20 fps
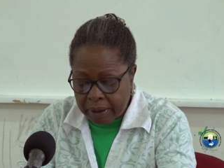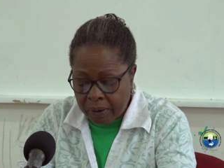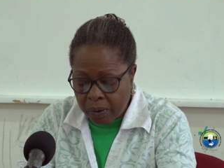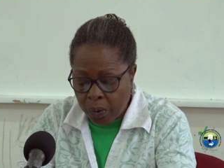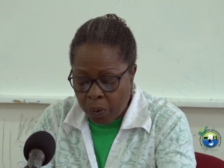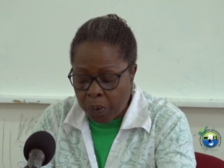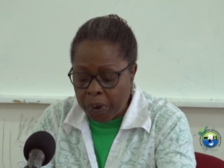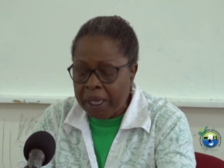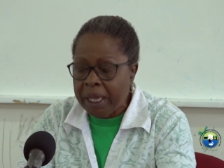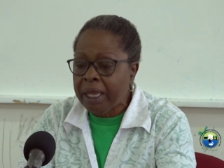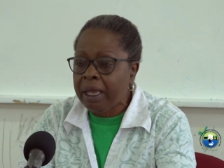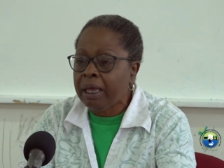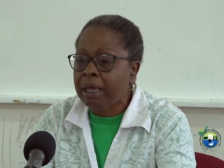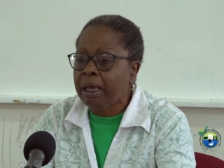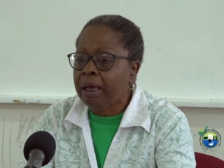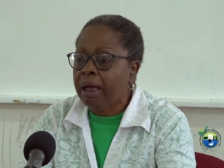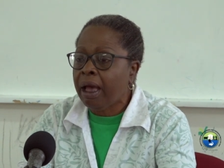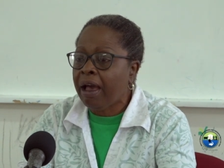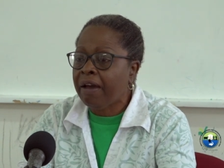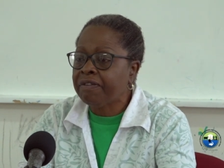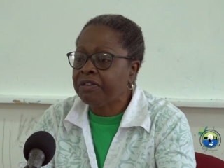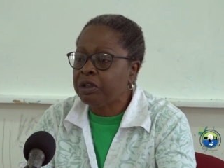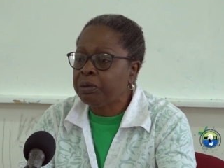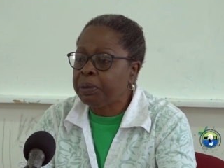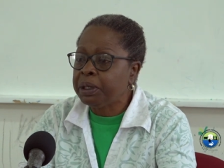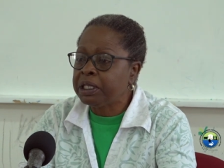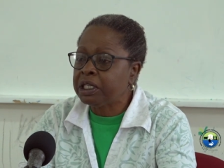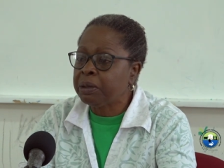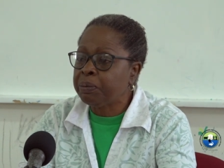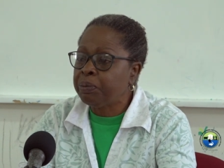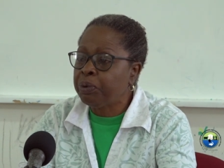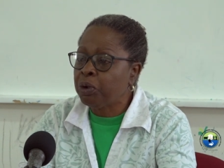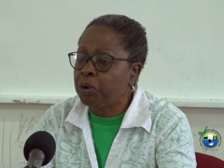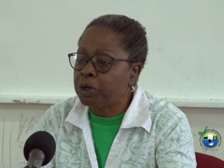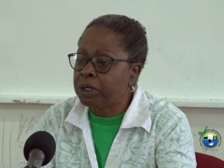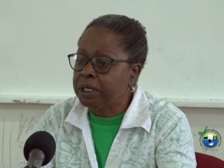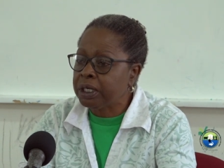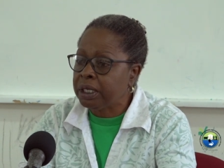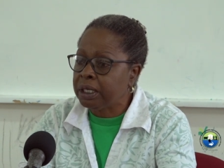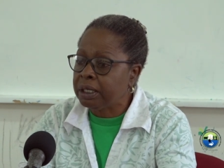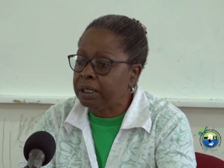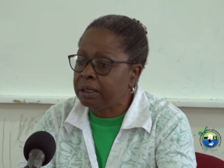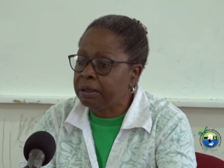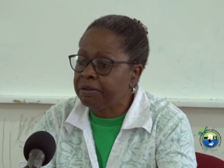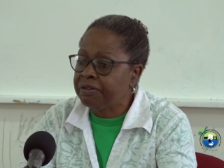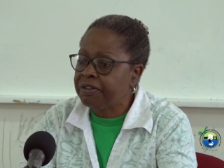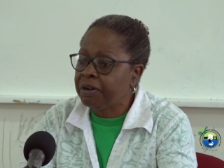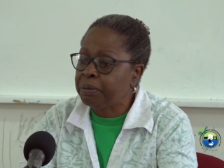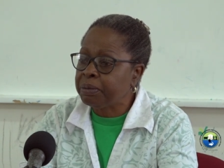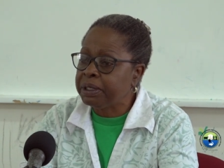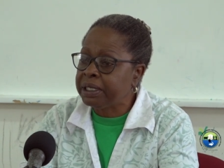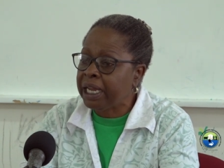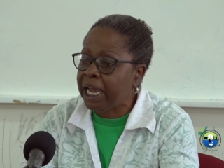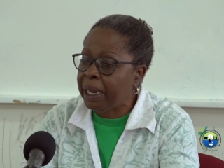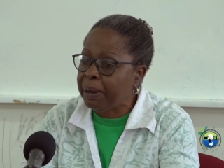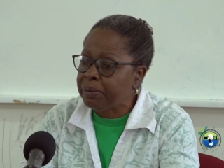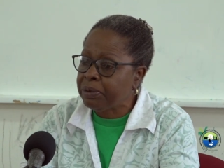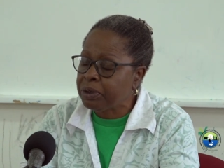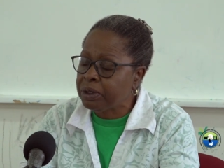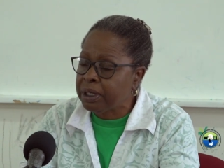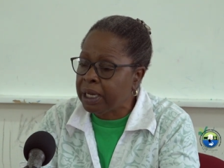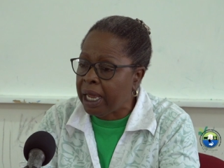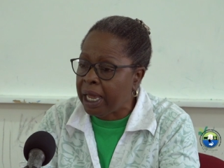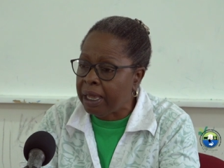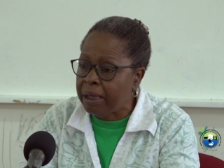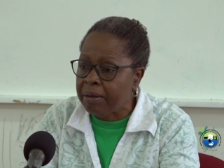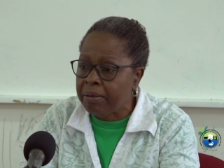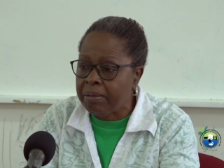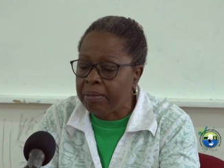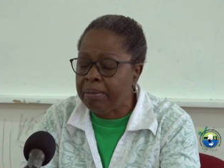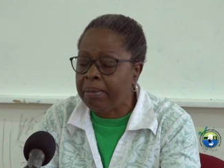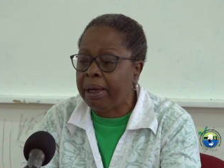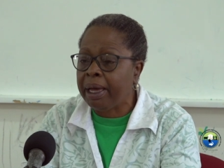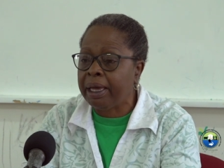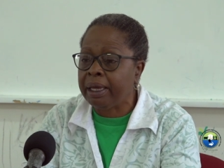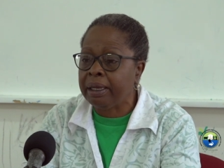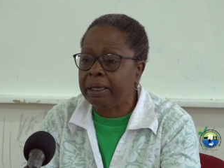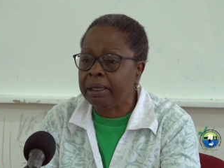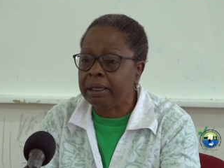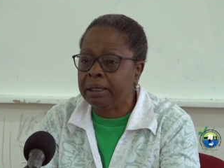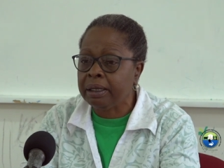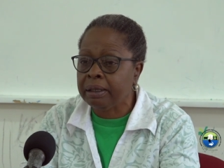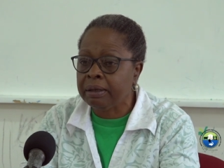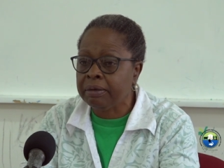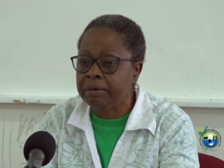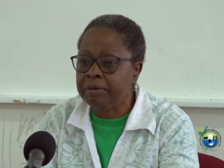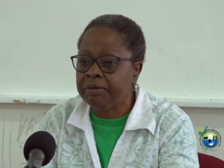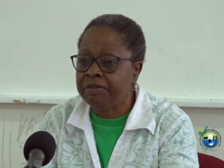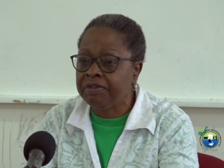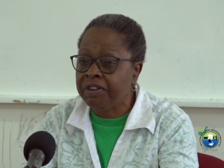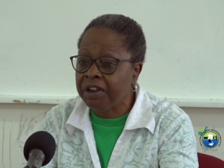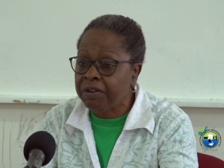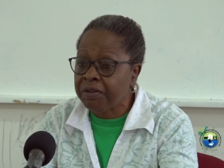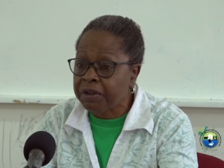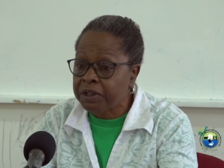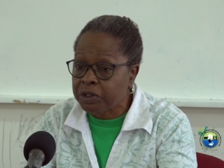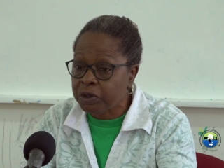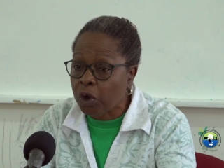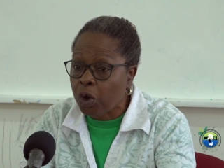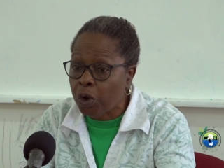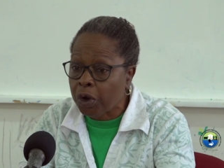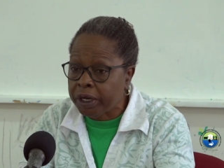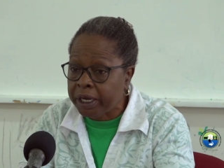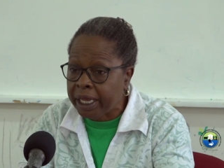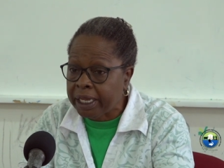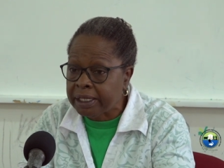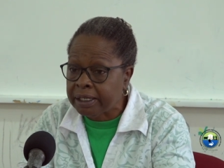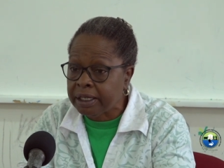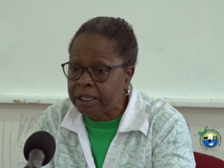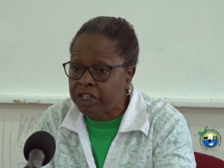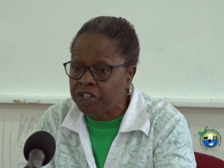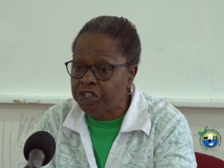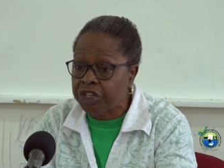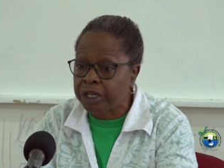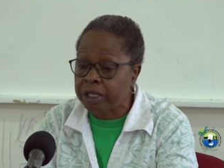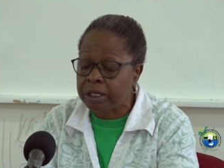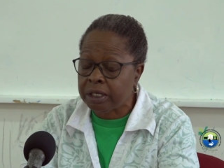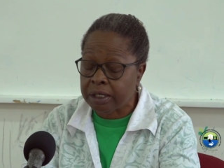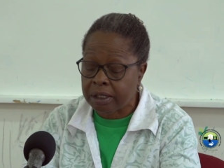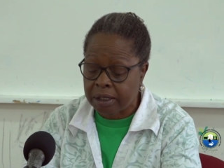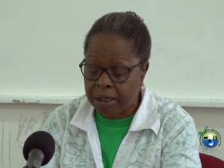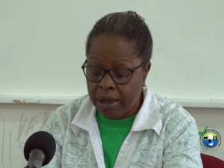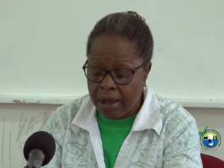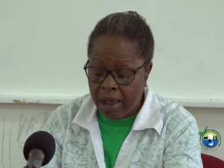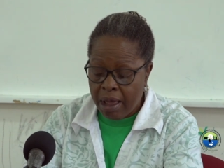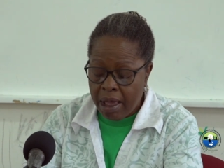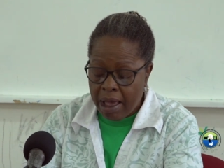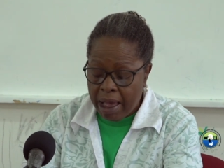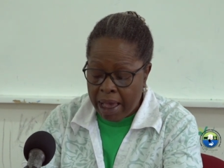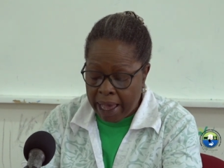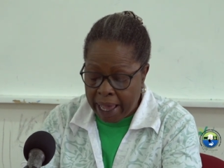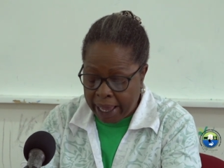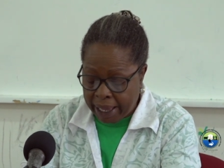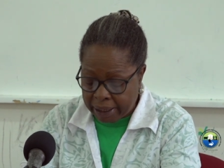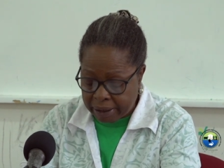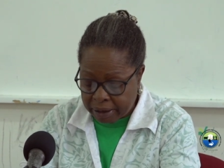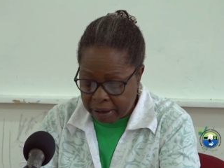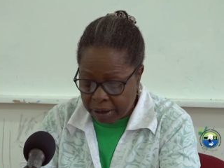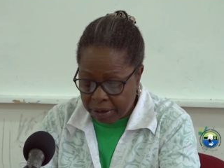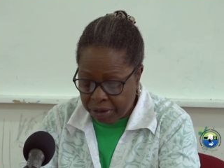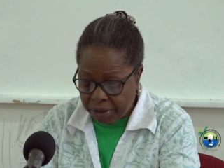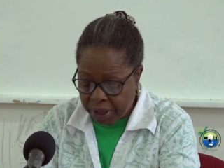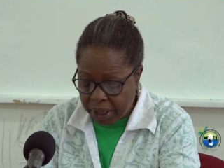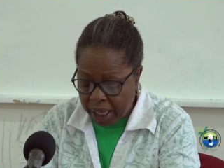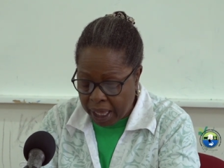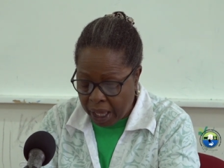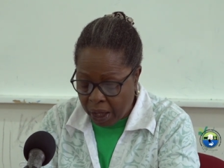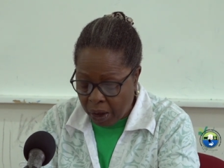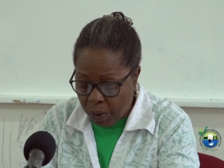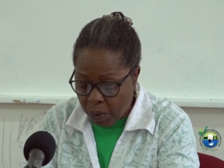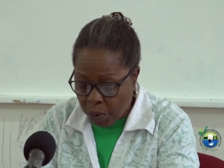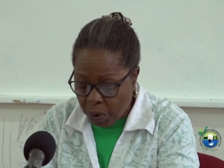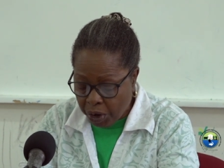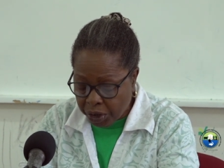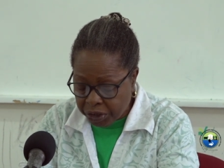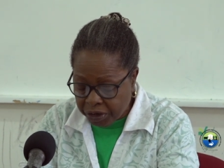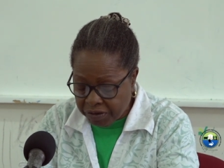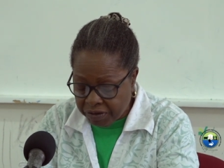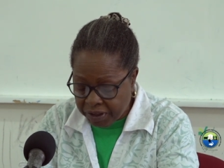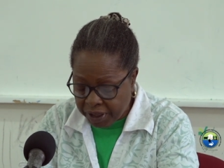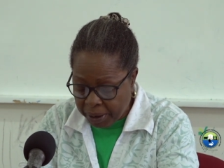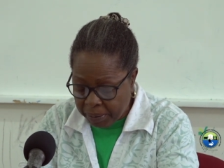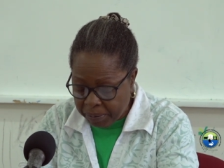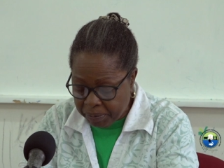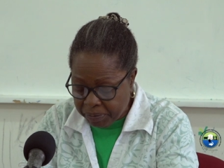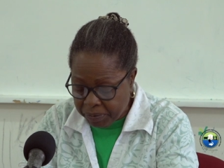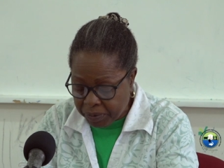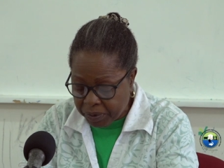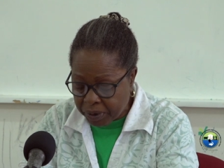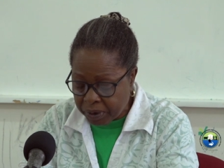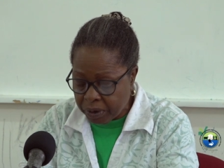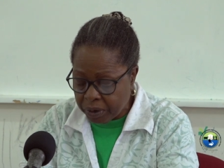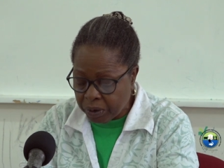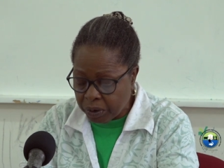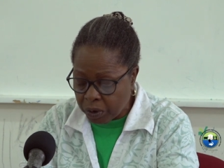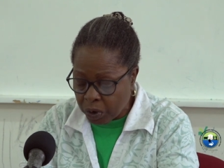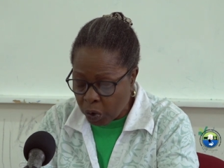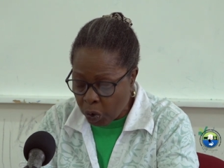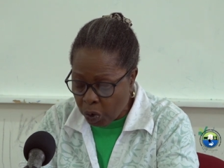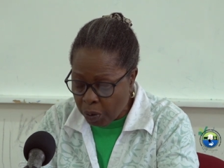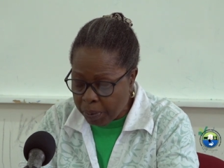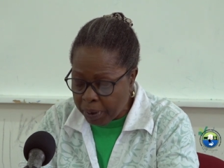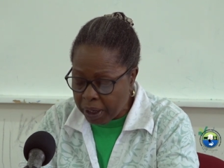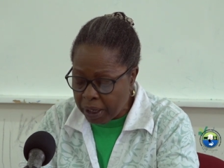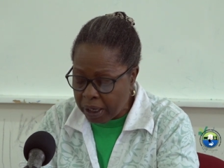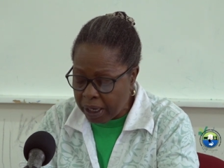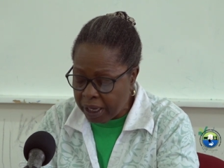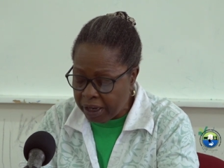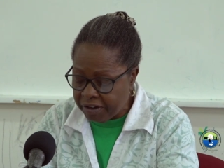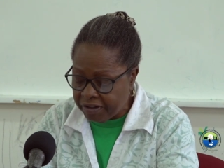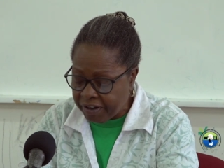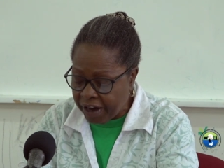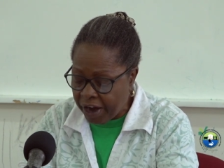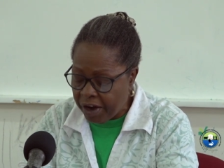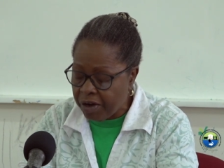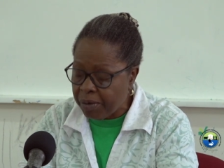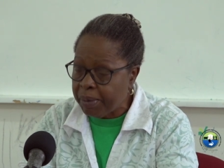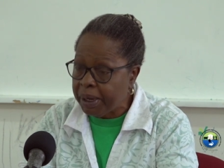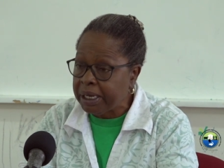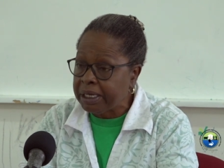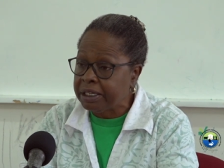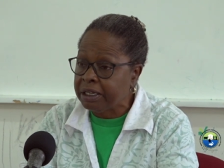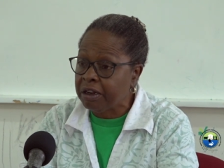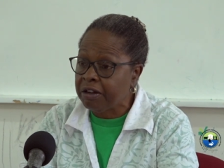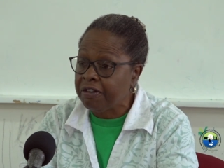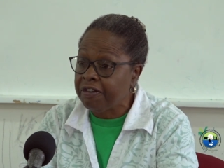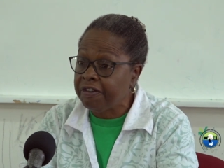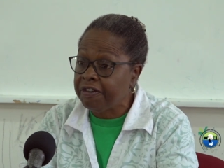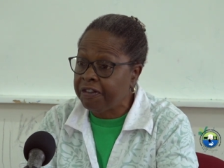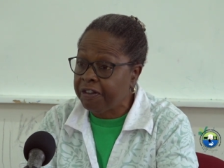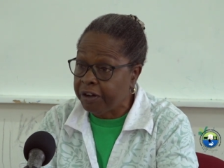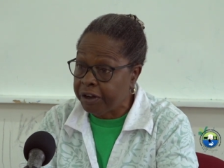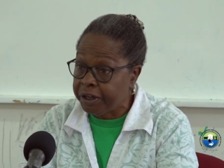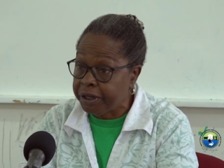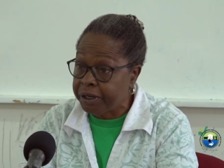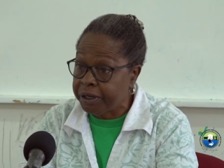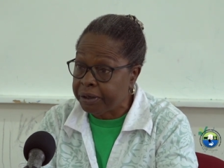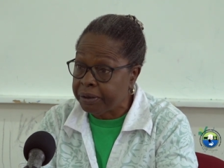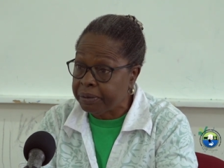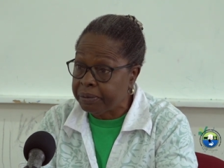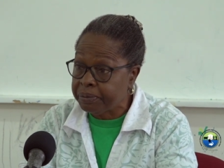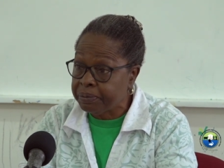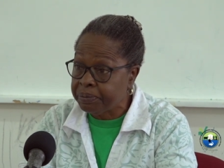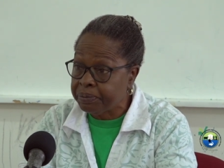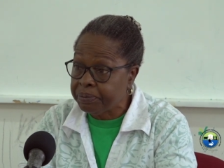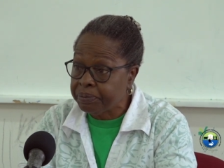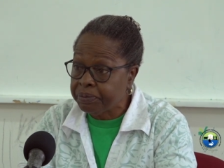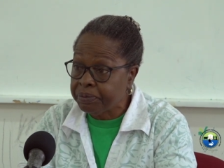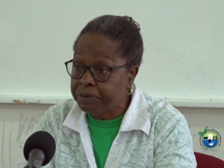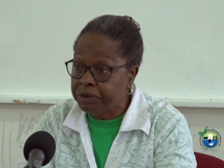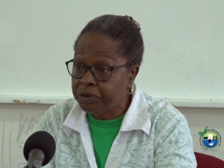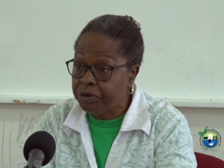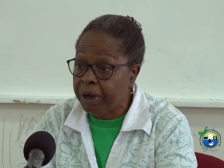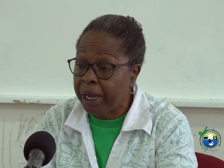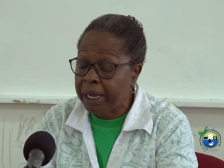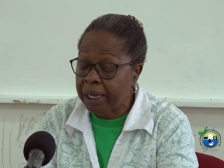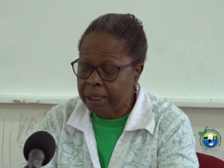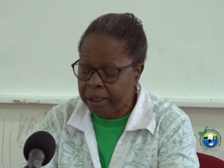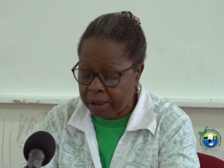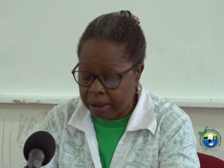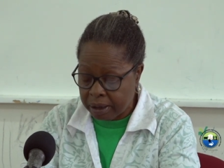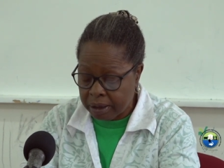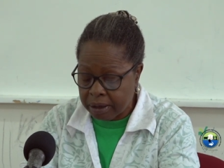we have to be supported from time to time by various organizations, and they are one of them Global Environmental Fund, right?